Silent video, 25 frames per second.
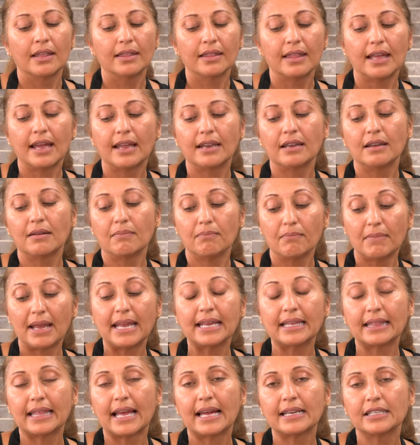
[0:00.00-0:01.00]
Then
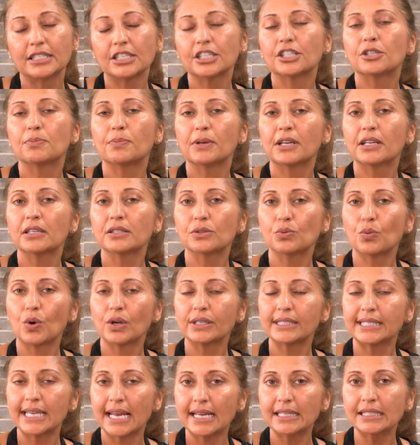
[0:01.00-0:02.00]
make that dish, because
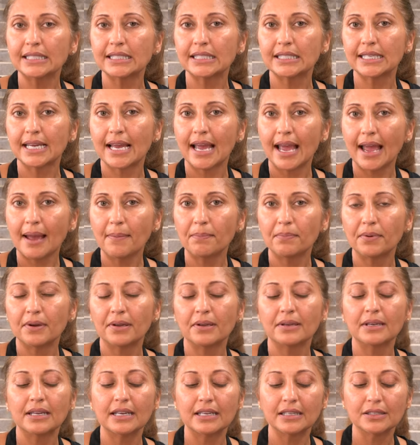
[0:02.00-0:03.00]
what tends to
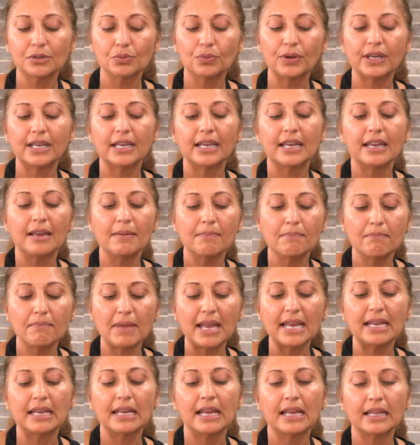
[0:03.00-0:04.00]
happen is we keep
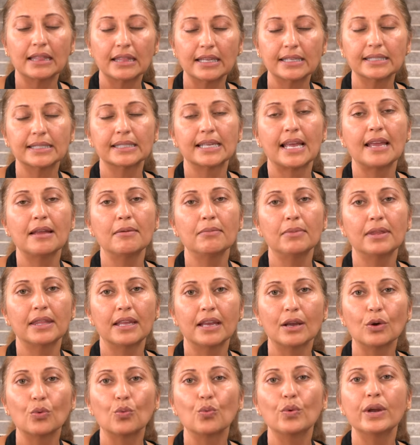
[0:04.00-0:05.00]
making the same
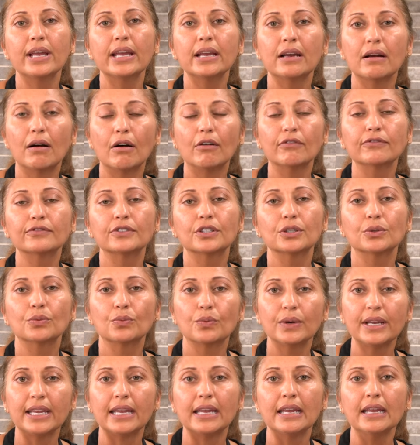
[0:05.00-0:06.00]
thing week after
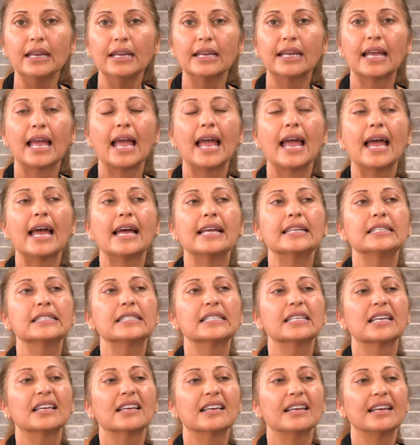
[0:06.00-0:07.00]
week
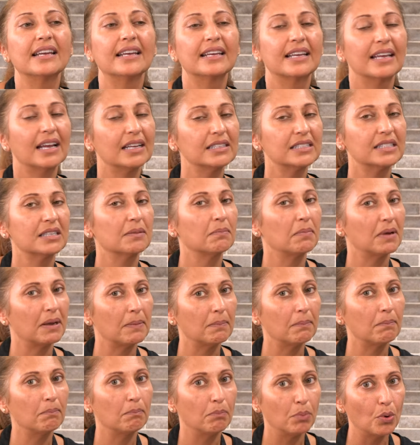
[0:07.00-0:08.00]
and it gets a
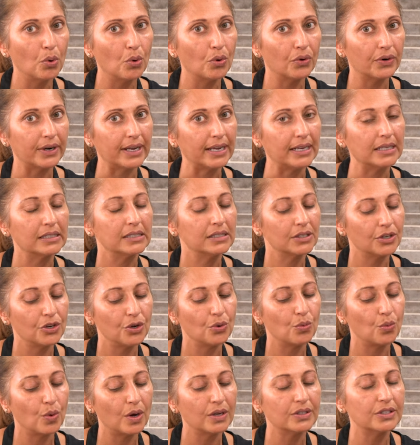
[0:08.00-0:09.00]
bit boring. So
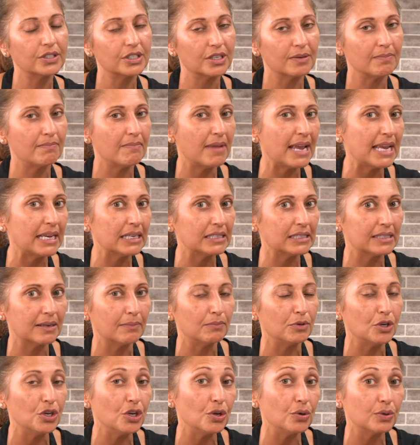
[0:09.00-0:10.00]
you want to make
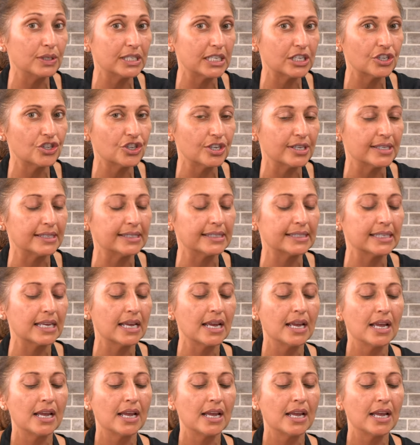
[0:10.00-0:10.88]
some new dishes.